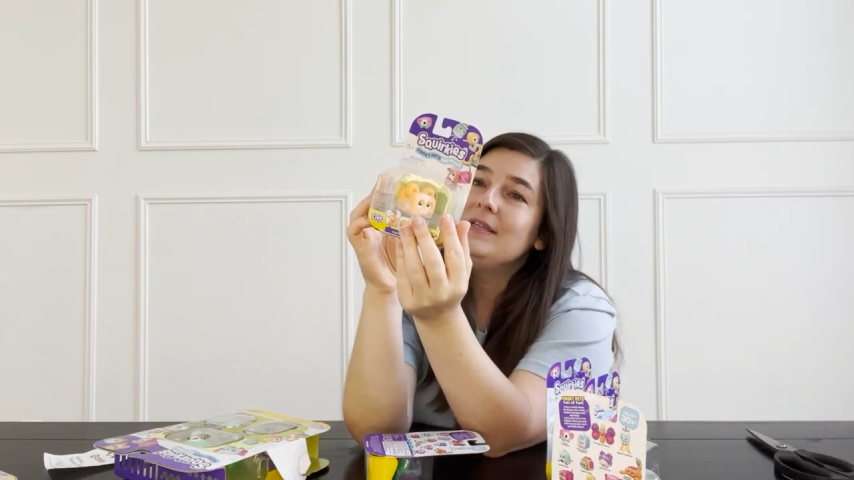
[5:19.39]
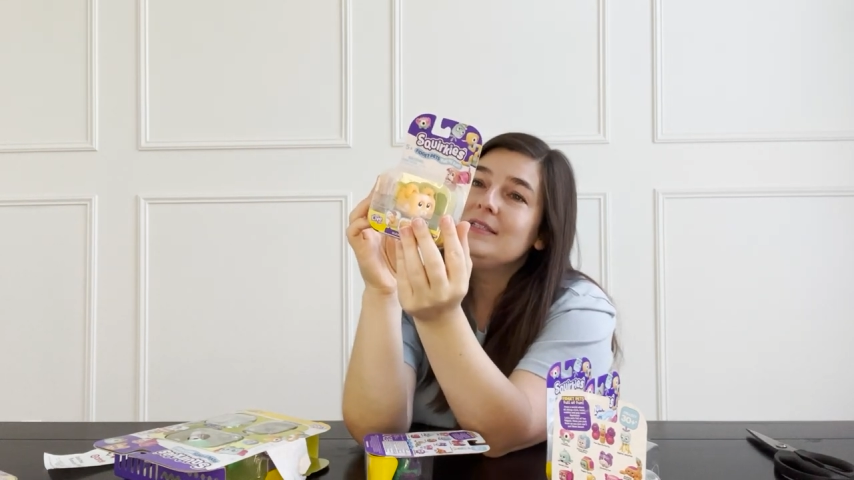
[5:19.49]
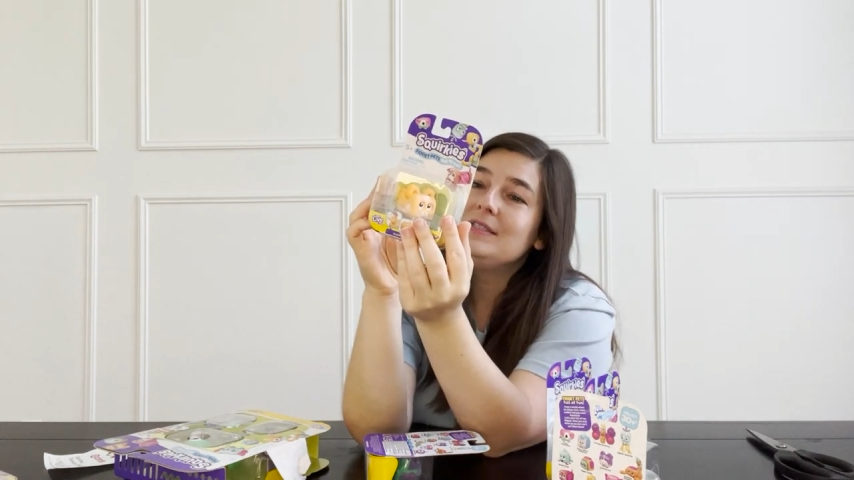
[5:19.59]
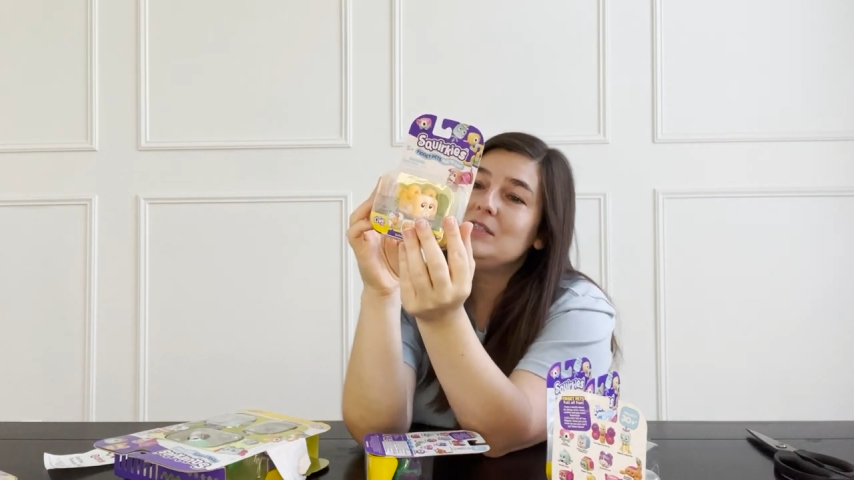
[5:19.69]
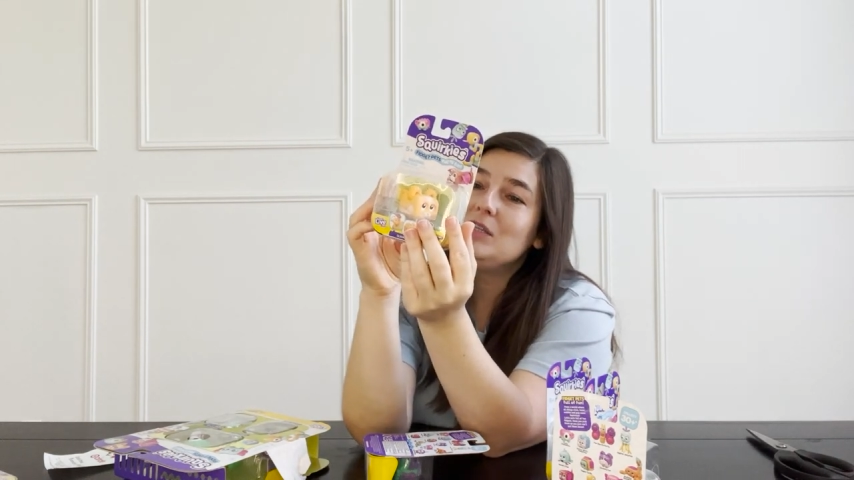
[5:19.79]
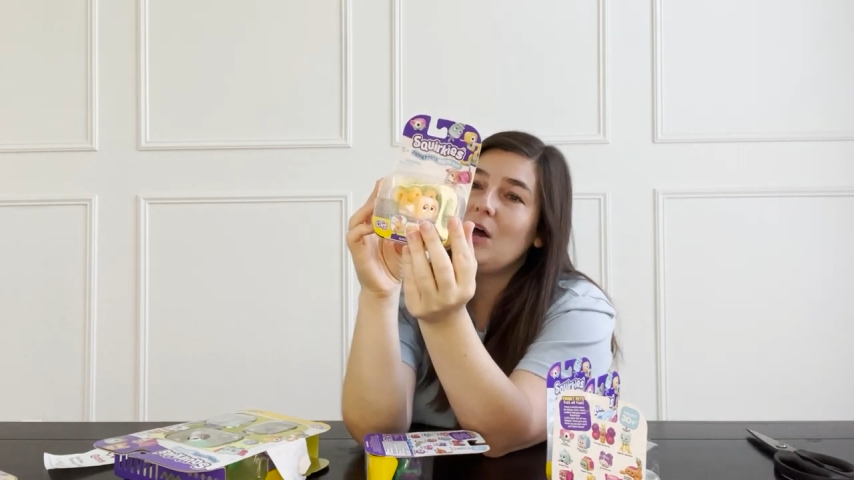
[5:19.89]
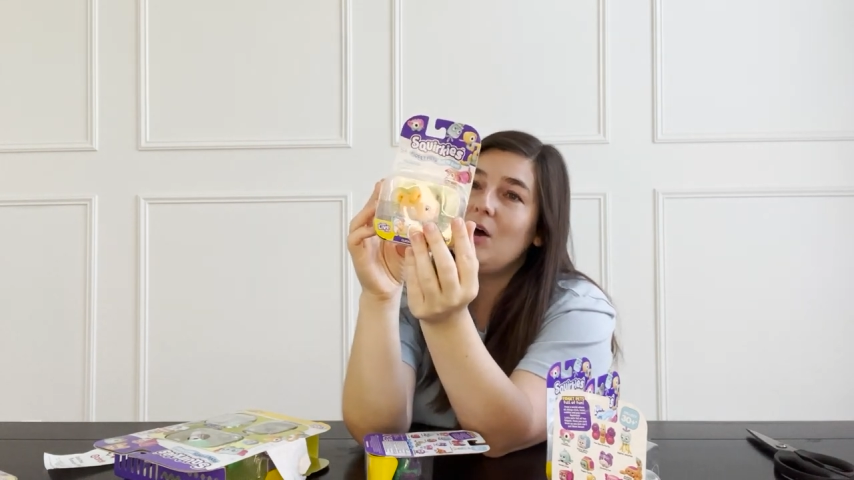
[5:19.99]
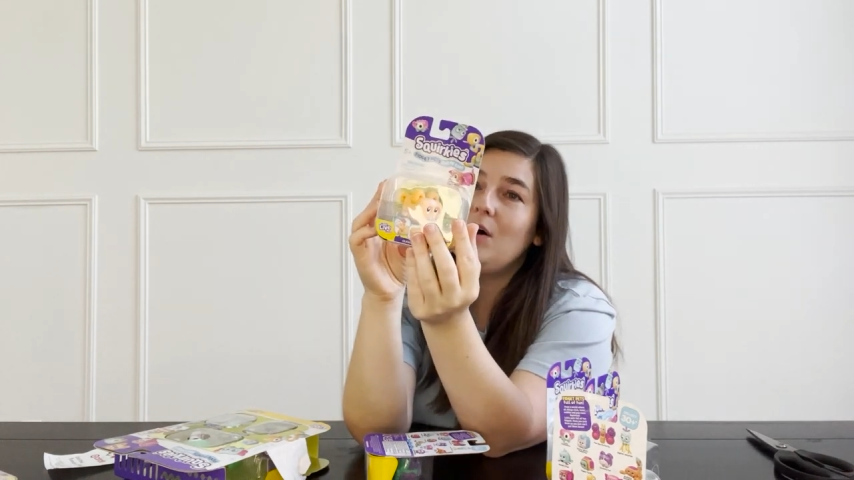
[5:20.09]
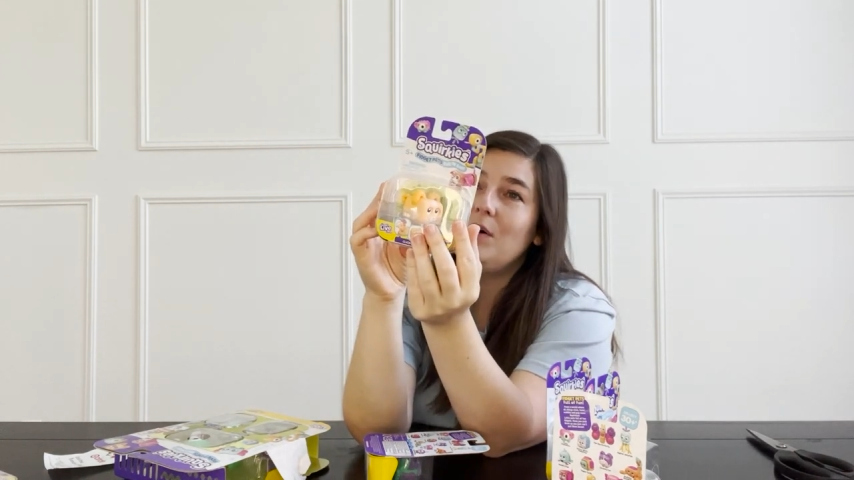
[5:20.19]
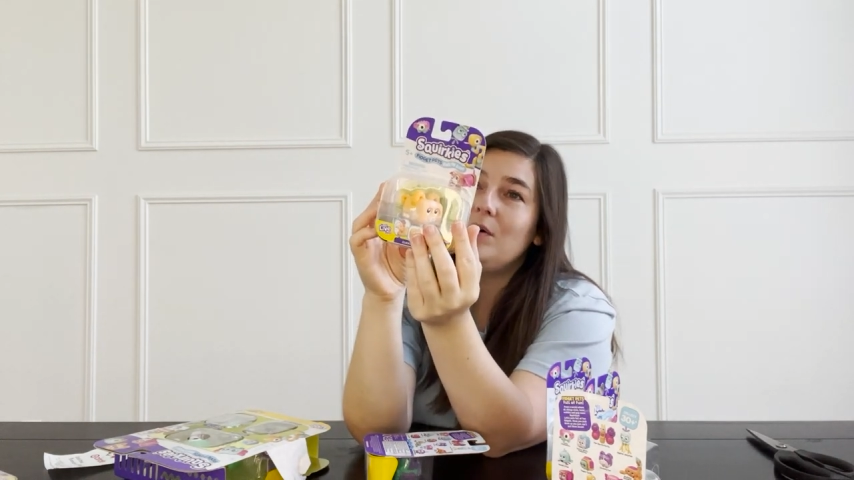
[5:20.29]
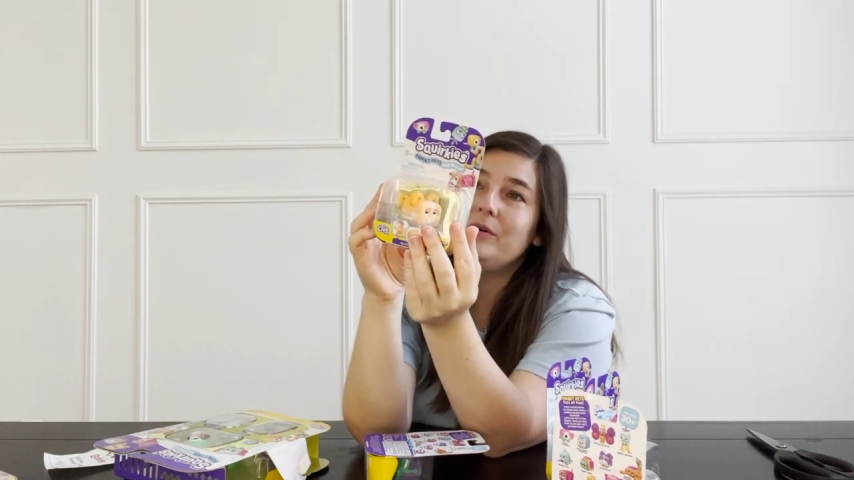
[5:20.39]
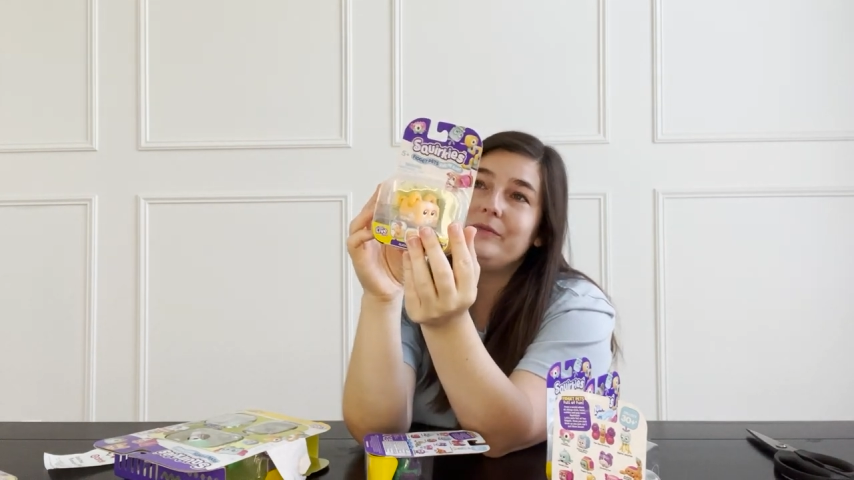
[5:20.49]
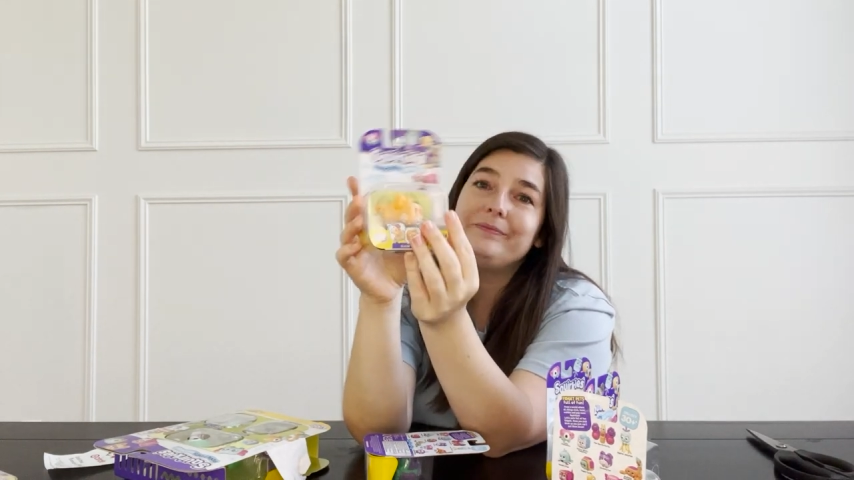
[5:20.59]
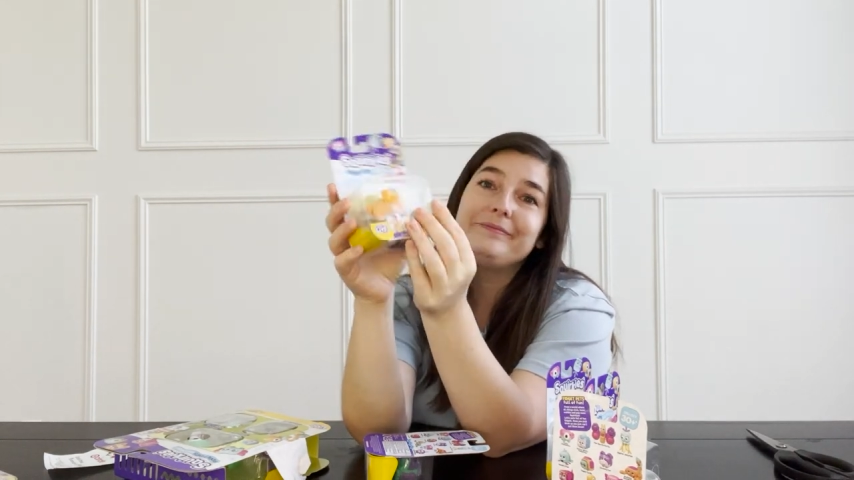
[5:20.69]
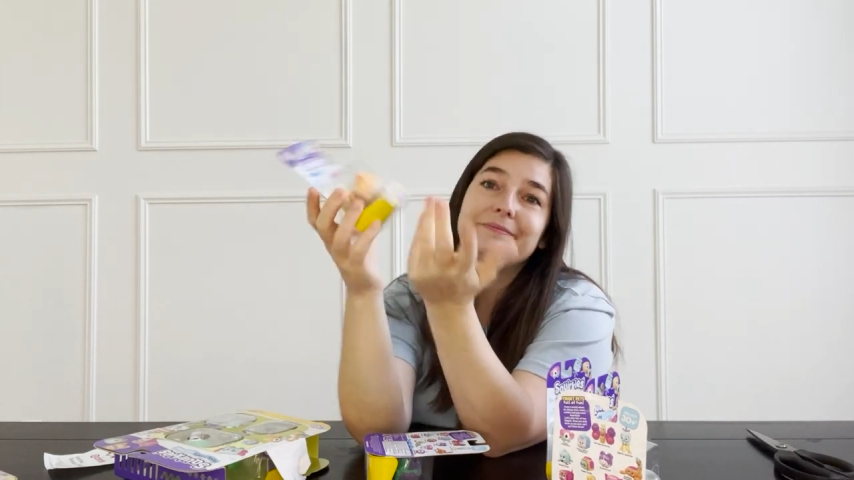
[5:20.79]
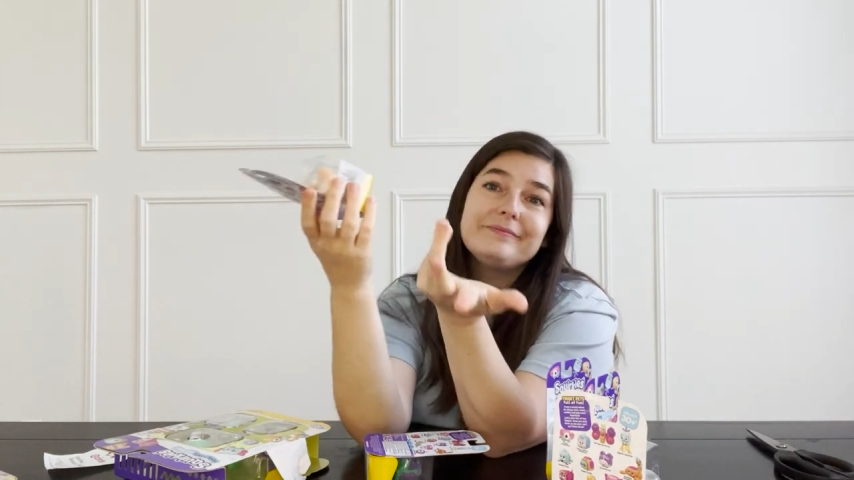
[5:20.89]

So